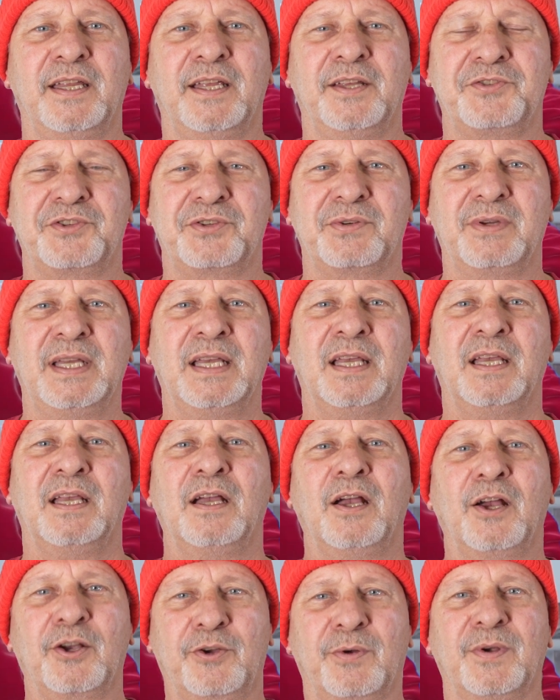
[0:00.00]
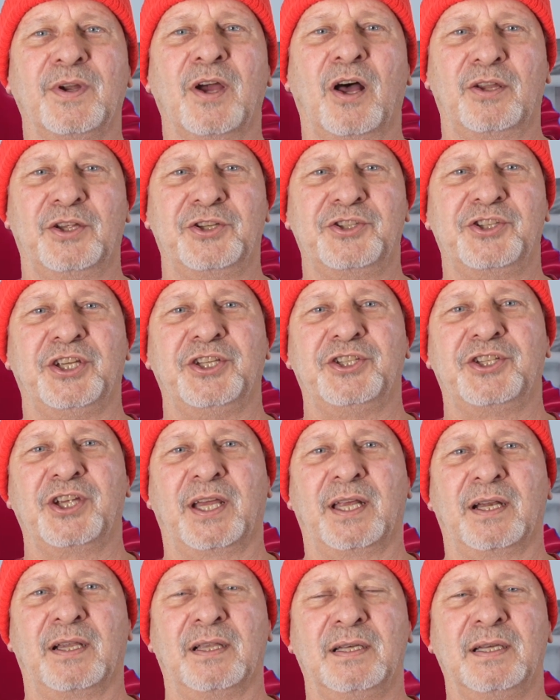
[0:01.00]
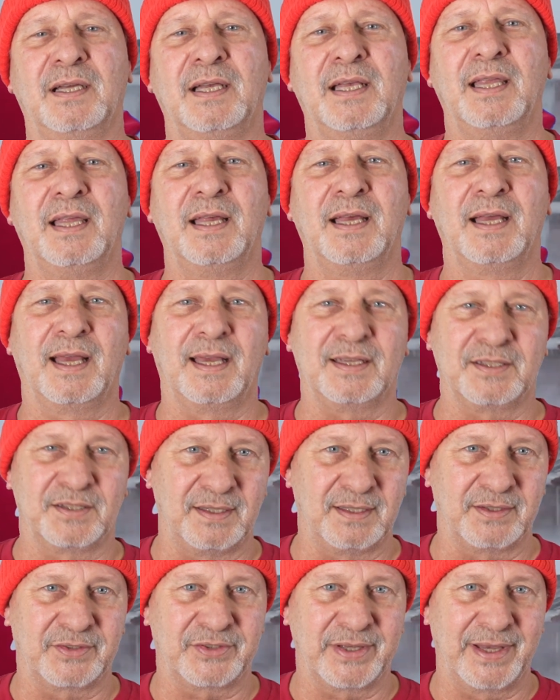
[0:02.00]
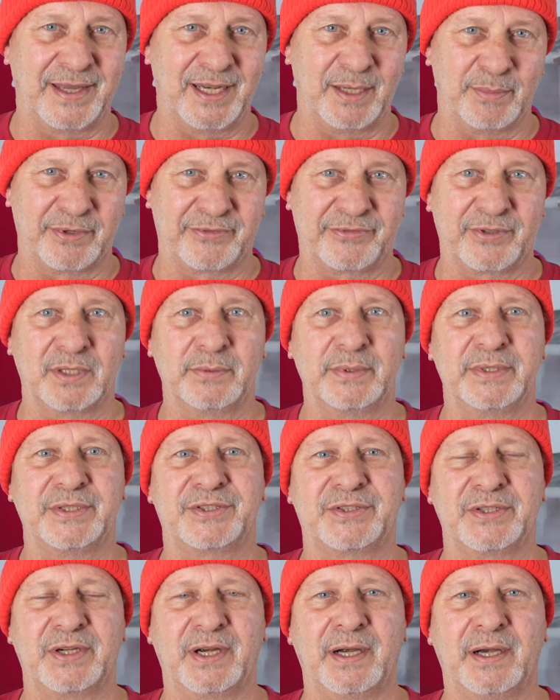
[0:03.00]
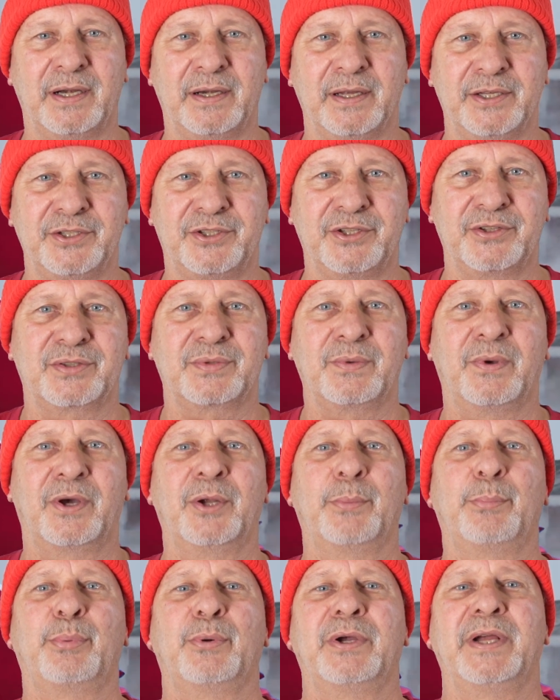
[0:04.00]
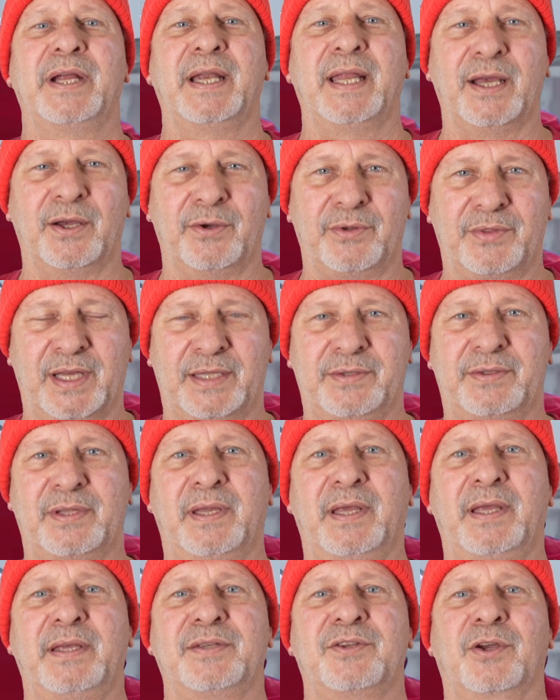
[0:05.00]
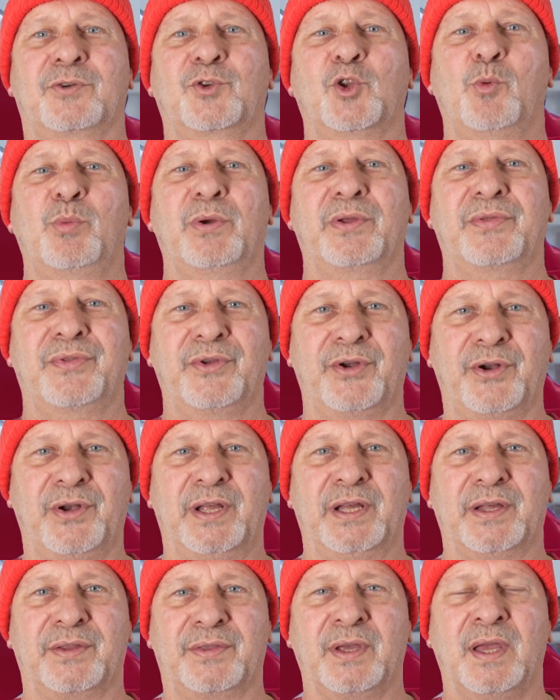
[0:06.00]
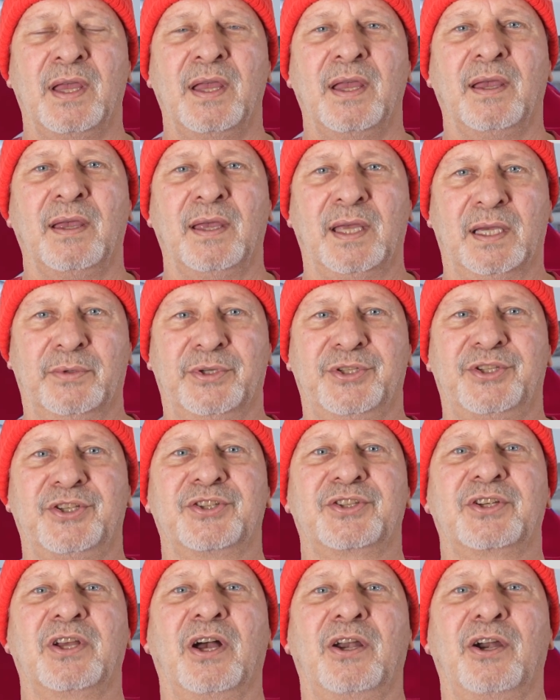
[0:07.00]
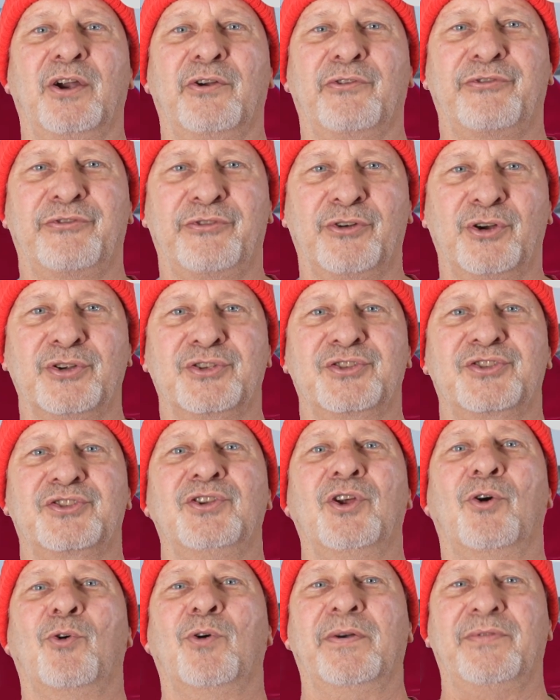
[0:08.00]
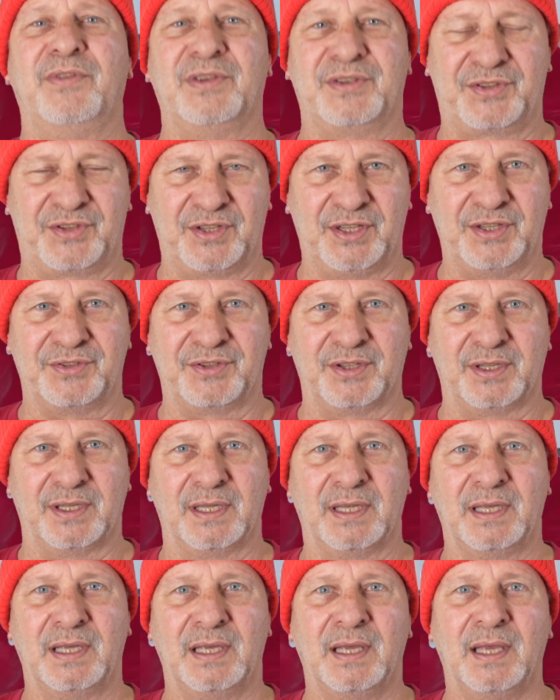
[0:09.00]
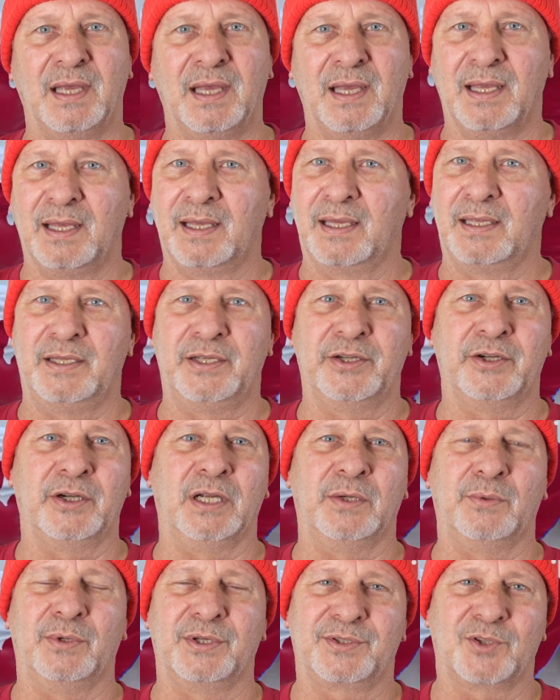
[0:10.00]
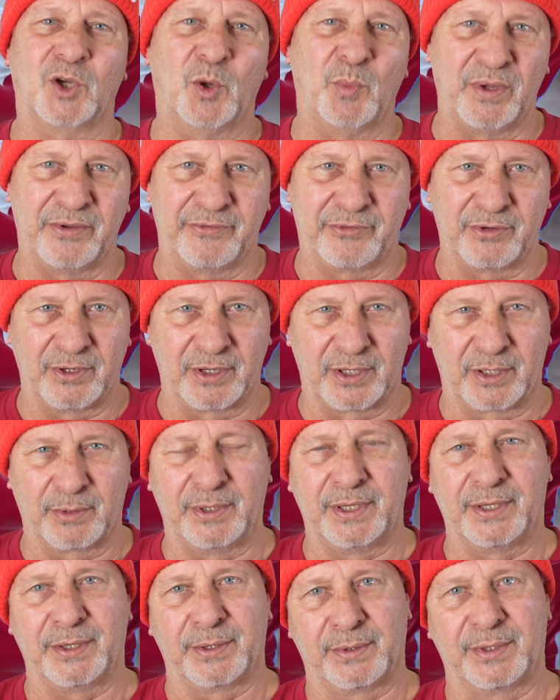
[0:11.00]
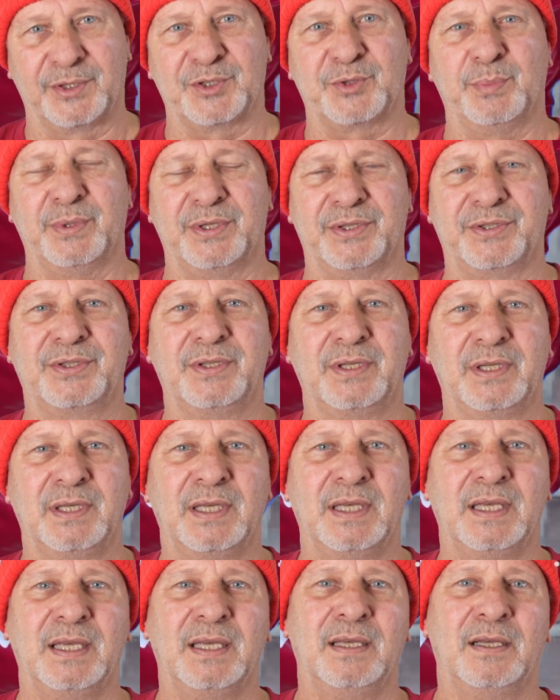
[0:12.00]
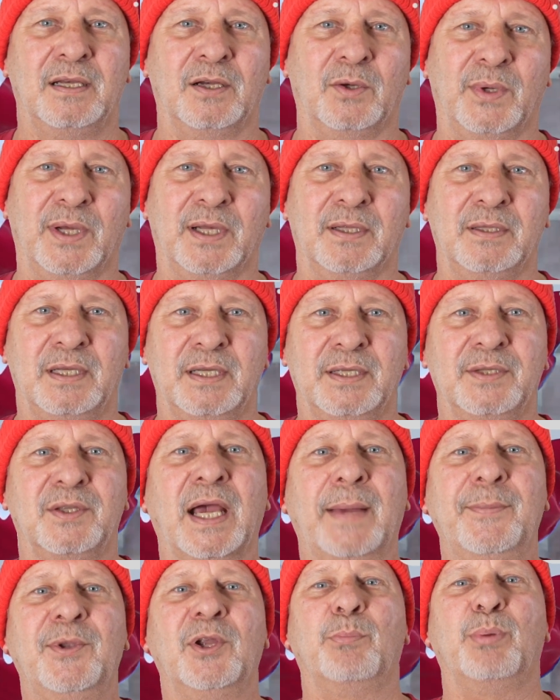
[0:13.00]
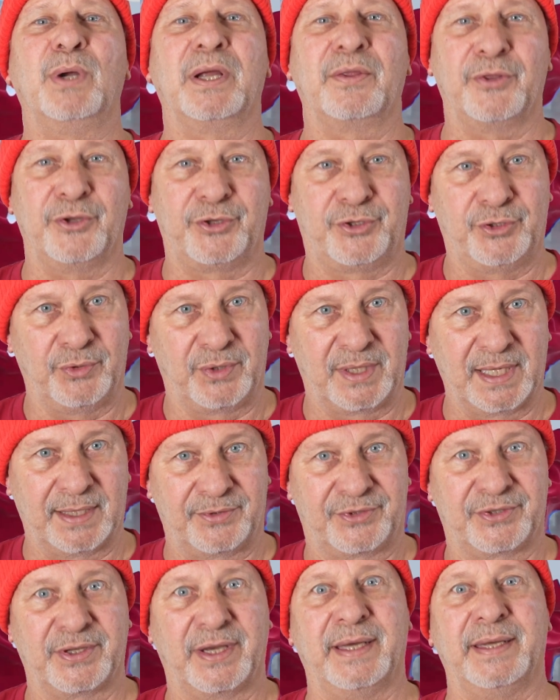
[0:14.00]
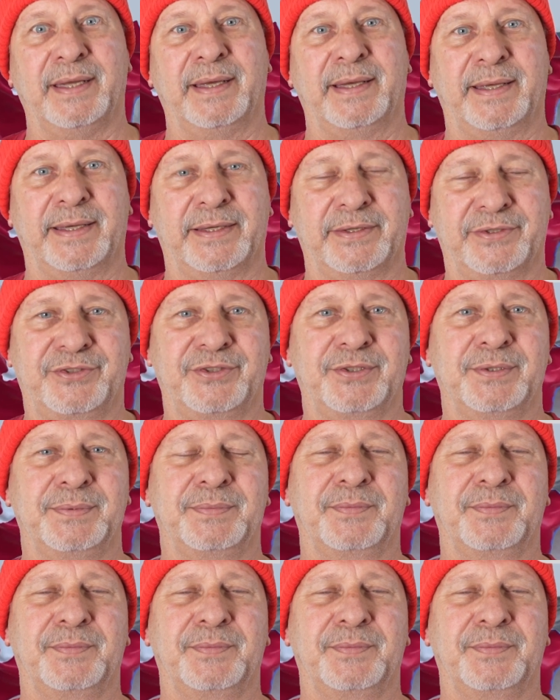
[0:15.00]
History, a Chronology channel. As an aside, and before we start, I just want to point out that today is October 30th, and we just got our first snow of the season. And here I was hoping for a green Christmas. Oh well, time to bring the toque outside, I guess.